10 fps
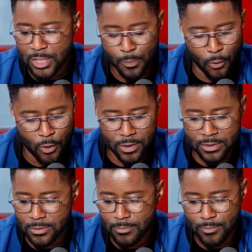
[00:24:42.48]

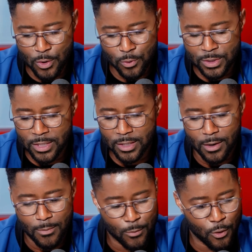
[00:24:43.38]
sports, music,
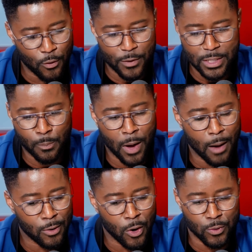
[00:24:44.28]
movies,
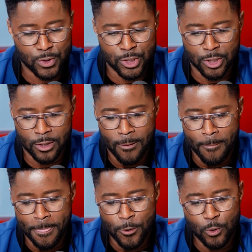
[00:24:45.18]
pop culture,
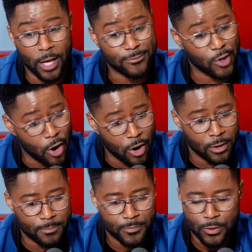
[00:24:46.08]
who loves
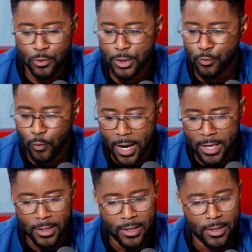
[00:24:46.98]
art, who can
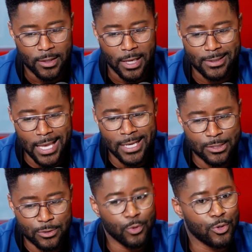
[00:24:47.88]
write. Like,
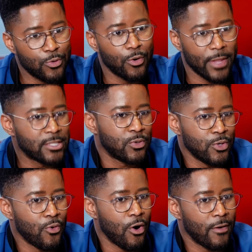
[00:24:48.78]
that's who you
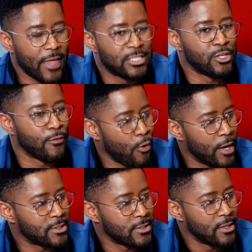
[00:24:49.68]
are. That's your
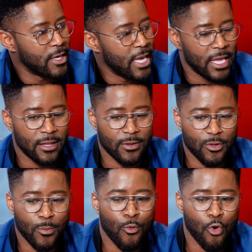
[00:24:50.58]
voice. And
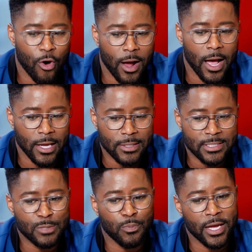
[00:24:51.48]
the more I
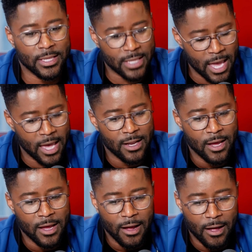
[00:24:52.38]
displayed that,
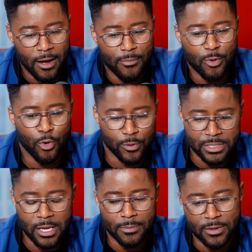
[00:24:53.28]
the more
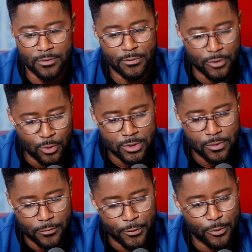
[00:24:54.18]
receptive the viewers
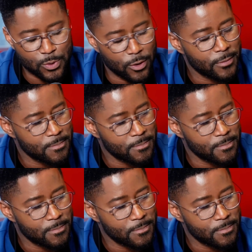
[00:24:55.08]
were.